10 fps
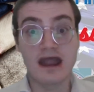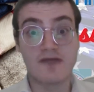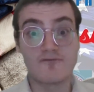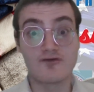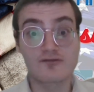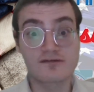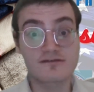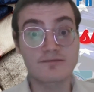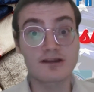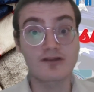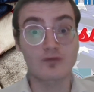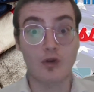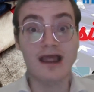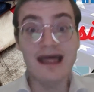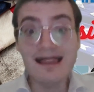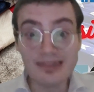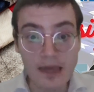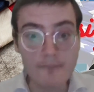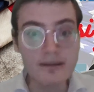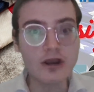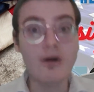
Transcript: If you see something that's wrong, let me